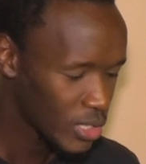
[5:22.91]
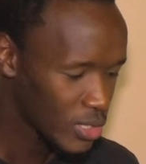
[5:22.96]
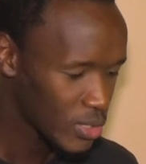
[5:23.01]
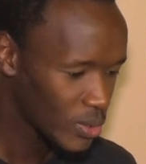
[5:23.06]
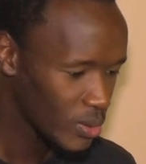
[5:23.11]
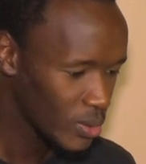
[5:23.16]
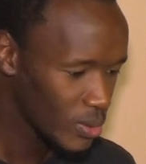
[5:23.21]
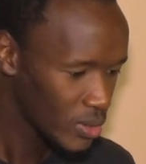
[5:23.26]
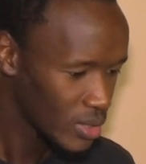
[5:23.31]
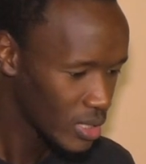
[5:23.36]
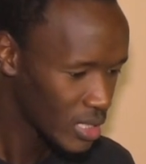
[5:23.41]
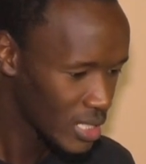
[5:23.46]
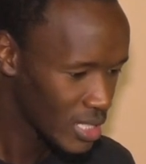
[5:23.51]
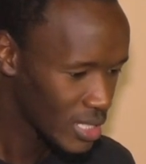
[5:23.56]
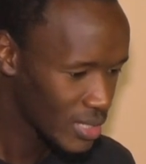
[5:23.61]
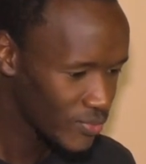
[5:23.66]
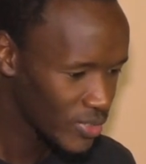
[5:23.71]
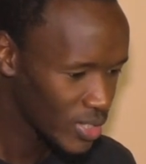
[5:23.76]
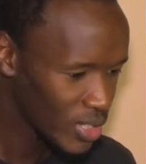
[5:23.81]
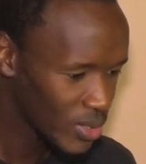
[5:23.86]
So, in
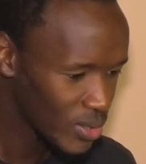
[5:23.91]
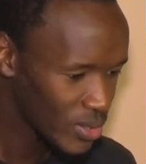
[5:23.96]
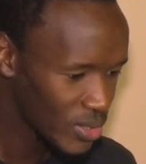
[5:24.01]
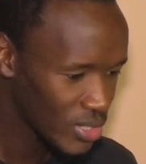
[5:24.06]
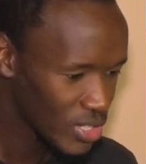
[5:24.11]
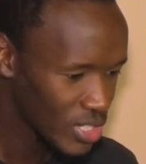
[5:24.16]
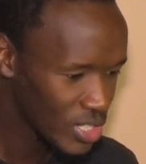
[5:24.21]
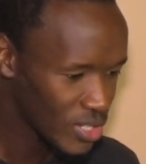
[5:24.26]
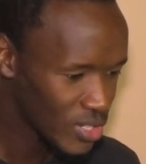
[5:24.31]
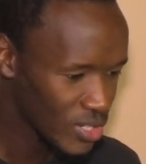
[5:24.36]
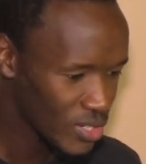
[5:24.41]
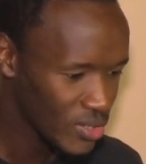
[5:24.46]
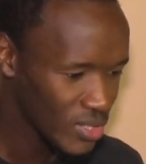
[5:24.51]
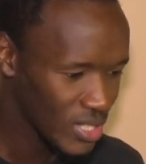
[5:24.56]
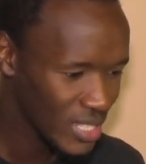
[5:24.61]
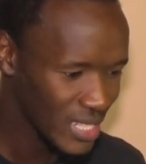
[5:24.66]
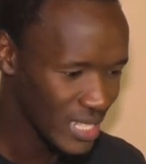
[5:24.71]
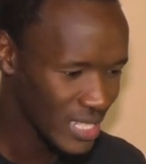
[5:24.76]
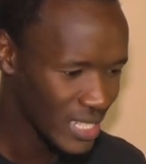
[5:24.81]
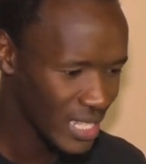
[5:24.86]
this video, she
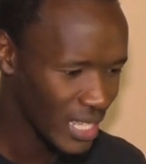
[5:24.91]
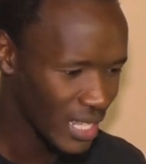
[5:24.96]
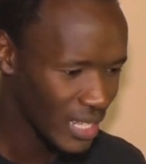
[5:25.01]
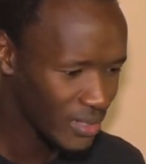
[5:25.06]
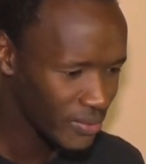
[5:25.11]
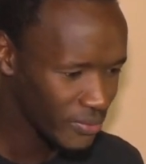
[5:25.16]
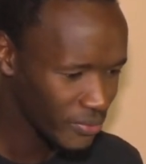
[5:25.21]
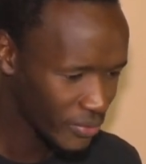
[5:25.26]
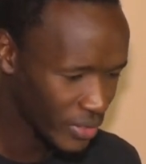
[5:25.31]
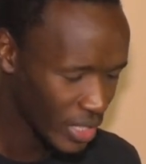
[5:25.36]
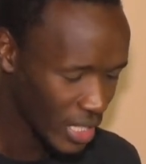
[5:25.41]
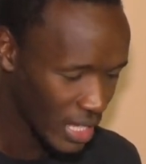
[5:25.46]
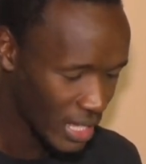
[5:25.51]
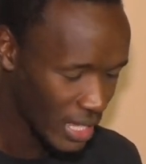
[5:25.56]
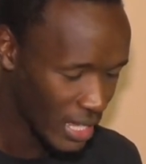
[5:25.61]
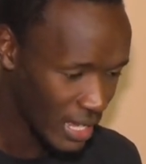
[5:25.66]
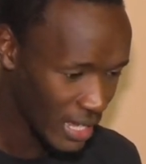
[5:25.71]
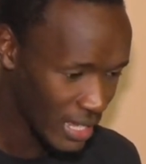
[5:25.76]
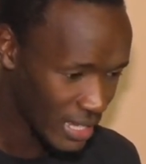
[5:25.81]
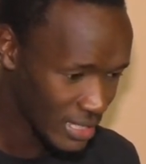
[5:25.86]
introduces herself
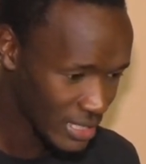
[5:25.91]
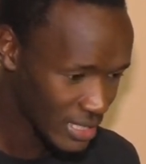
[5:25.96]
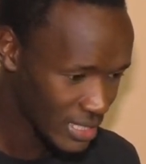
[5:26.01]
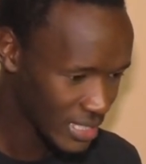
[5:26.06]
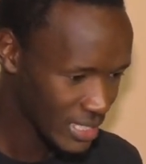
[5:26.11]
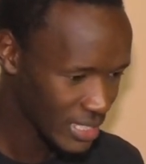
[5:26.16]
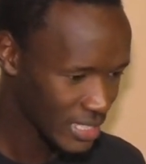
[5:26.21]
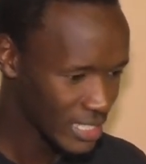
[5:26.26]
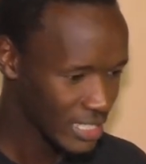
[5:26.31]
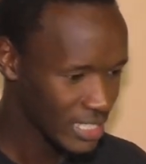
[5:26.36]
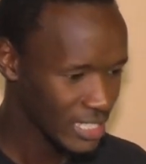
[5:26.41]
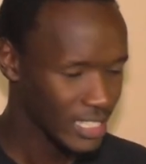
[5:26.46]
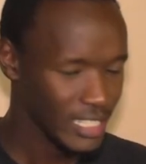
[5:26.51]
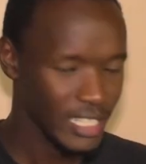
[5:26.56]
as...